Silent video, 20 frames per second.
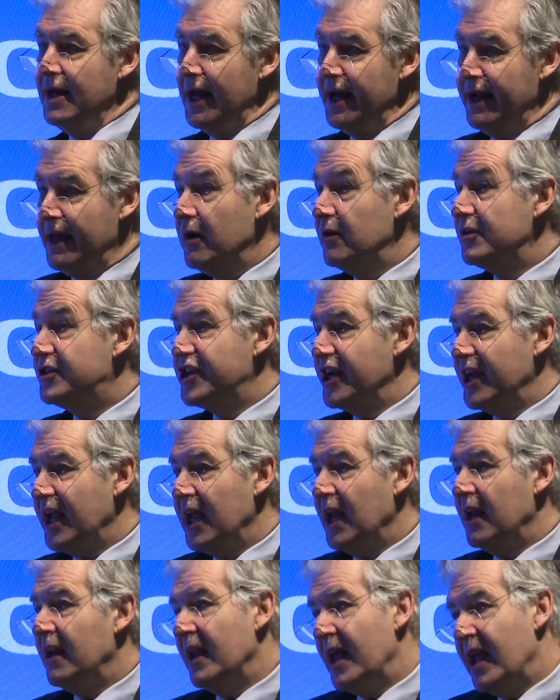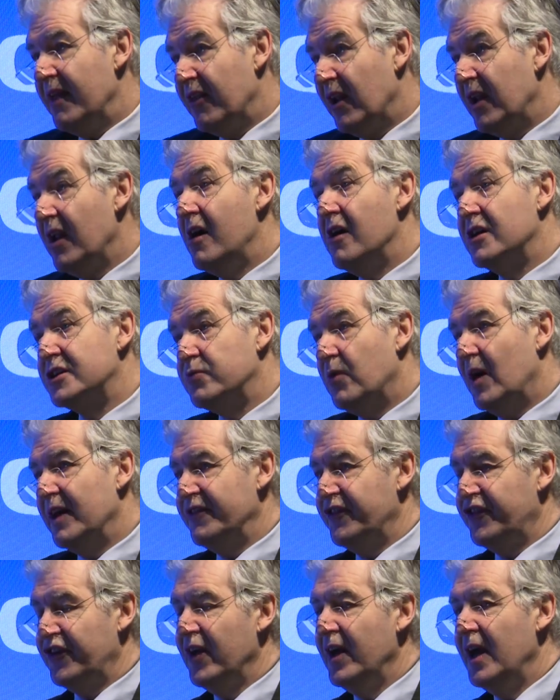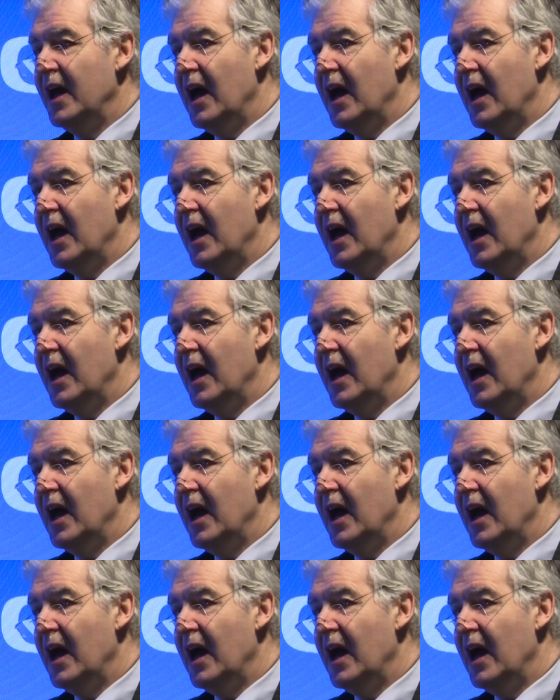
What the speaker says: and LG in the large ones,